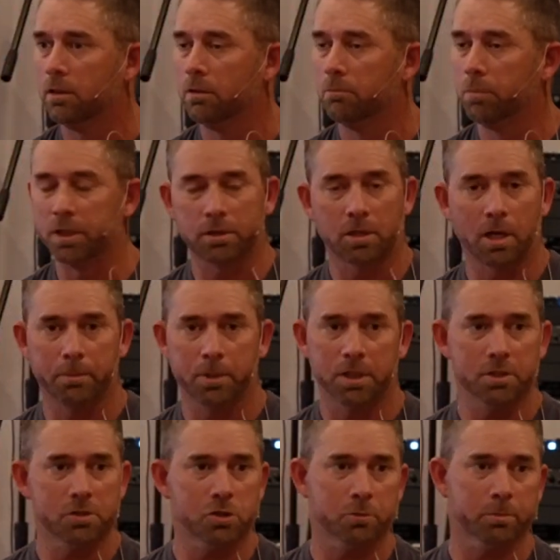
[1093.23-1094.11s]
But
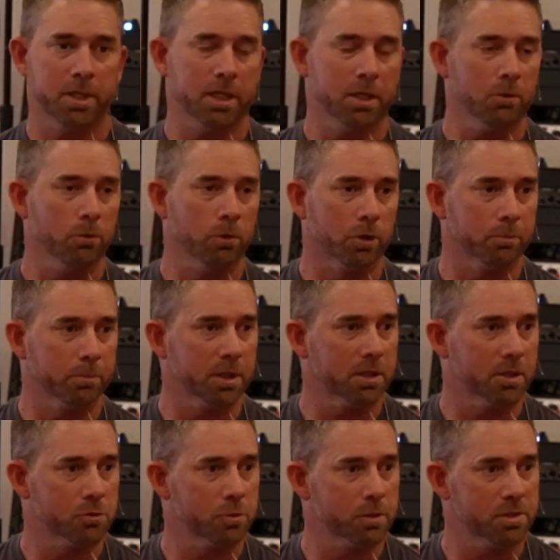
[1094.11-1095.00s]
communism can't work
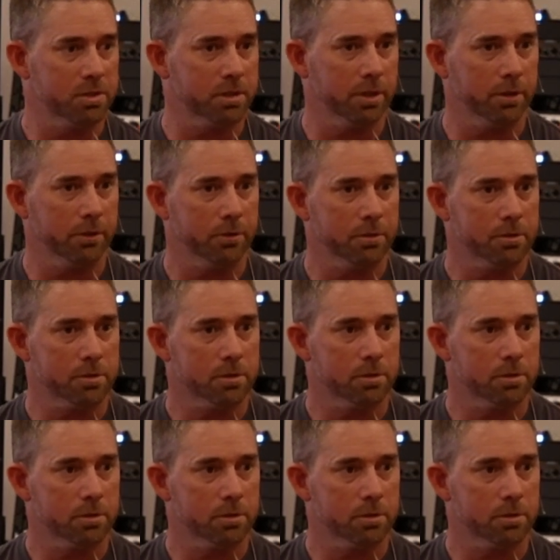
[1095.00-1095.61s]
because we're sinners.